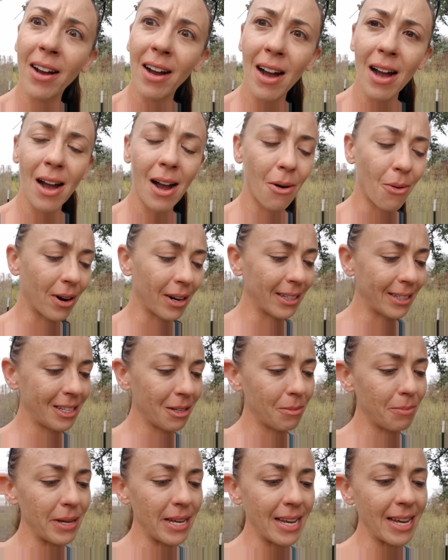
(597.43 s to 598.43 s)
I want it
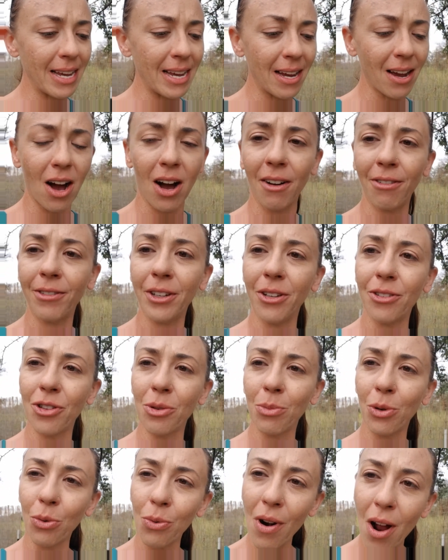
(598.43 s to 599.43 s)
to be off
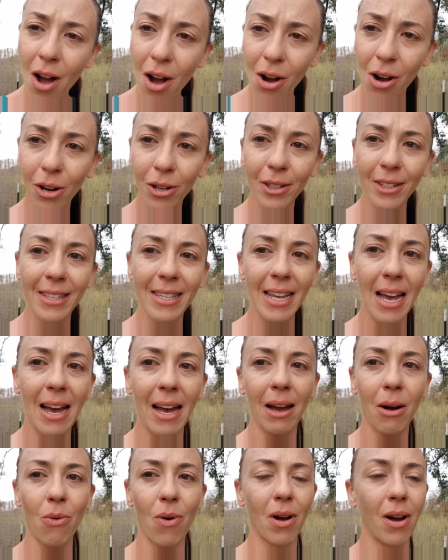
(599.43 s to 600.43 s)
usable roads.
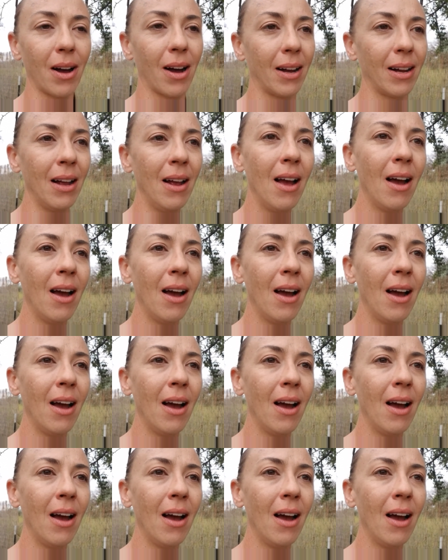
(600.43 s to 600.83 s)
I want